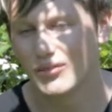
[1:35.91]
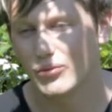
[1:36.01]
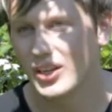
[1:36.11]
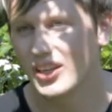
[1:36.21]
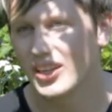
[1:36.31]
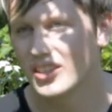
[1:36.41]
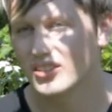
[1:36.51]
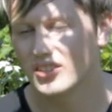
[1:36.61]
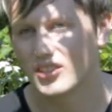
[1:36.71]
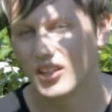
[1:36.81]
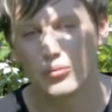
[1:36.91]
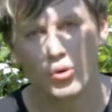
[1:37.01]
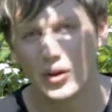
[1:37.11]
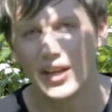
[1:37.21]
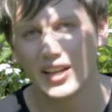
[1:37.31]
Really is like
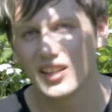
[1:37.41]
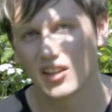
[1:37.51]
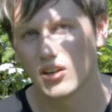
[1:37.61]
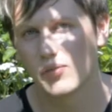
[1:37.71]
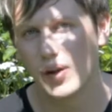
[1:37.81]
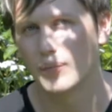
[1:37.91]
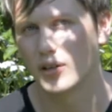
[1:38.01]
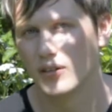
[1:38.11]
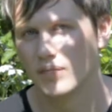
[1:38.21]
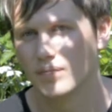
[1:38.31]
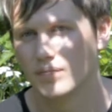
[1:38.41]
more hilly than I remember.